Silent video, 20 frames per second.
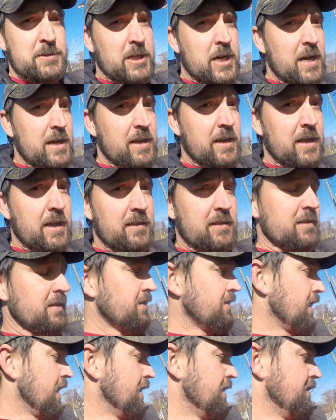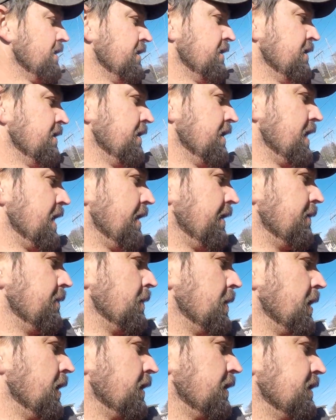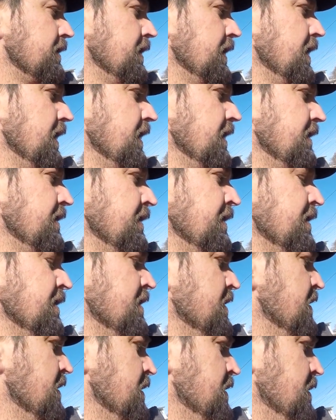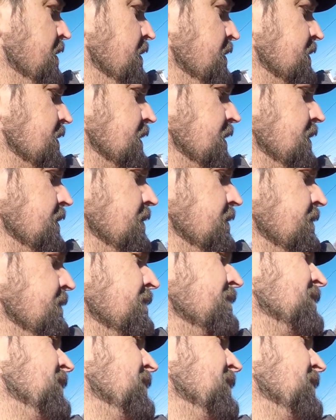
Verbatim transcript: trying to get to that $100 mark today, so